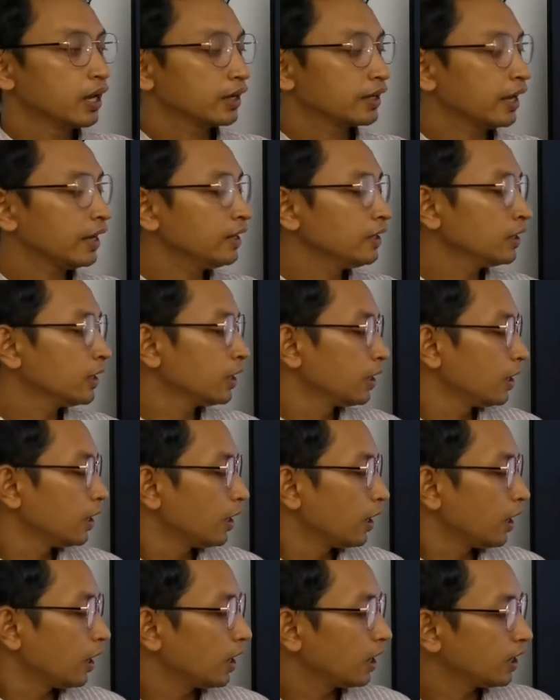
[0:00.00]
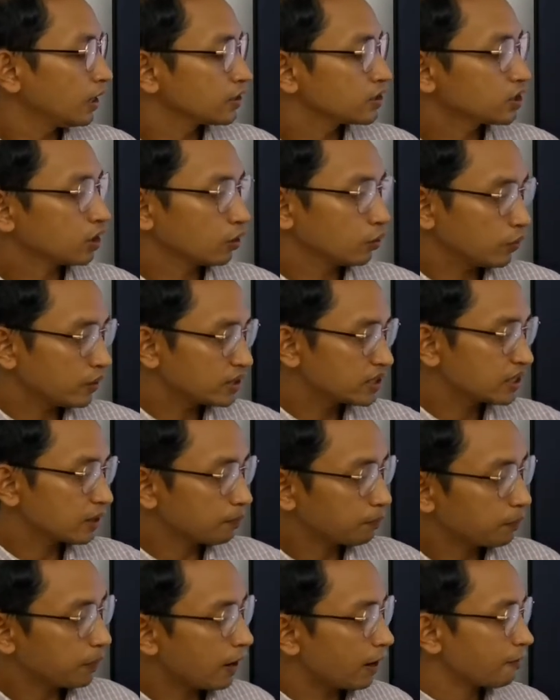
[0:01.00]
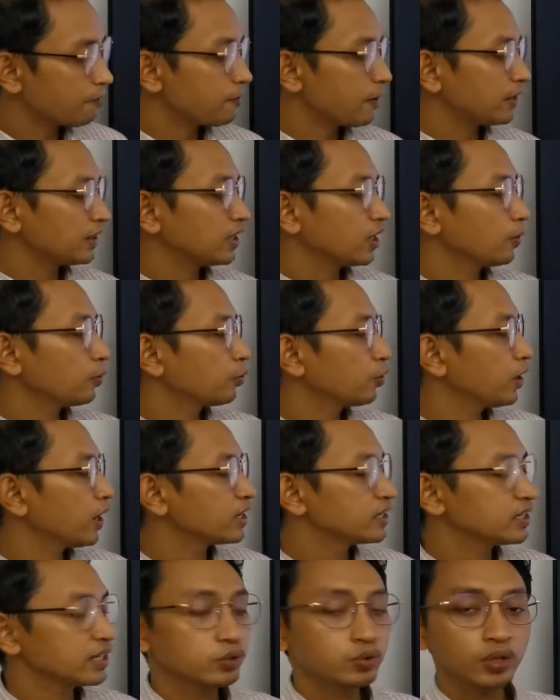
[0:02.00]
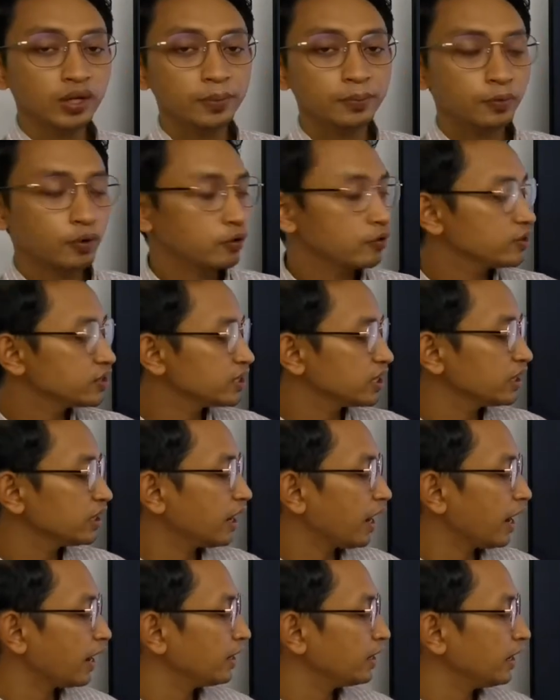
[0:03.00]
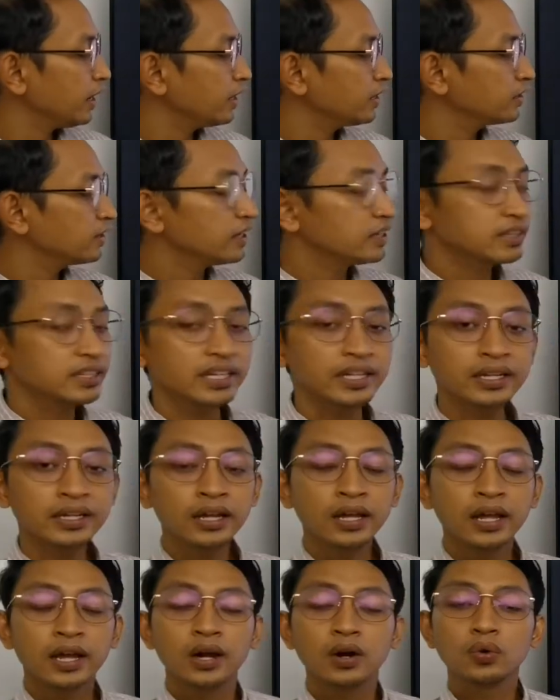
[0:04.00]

Okay, so we supply factor of production to the producer, and in return,